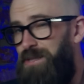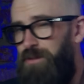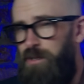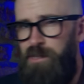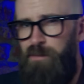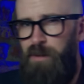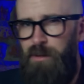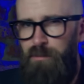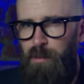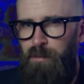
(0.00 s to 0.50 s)
It's
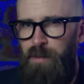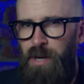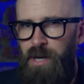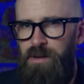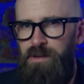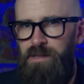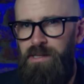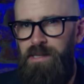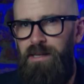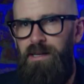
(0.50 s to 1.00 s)
also been
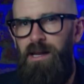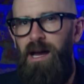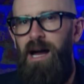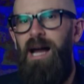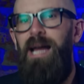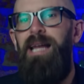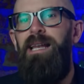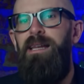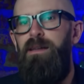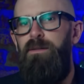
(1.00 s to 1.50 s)
proposed that
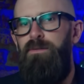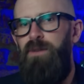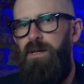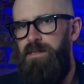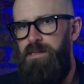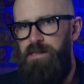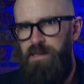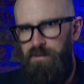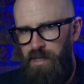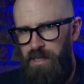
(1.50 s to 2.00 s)
highly
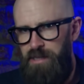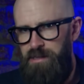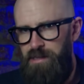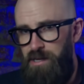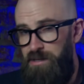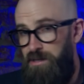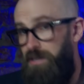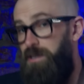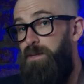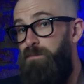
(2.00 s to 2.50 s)
advanced
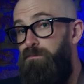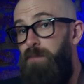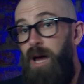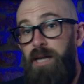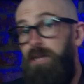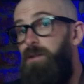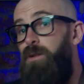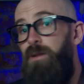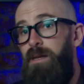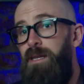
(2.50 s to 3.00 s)
civilizations
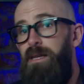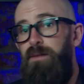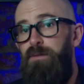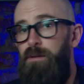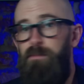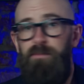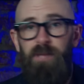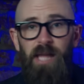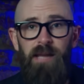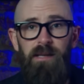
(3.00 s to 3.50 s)
might not live
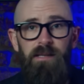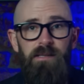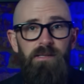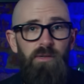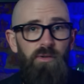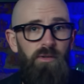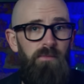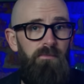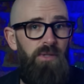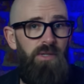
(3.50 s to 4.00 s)
on planets
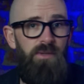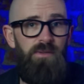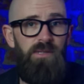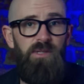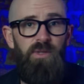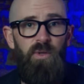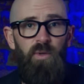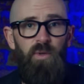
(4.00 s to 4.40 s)
or moons at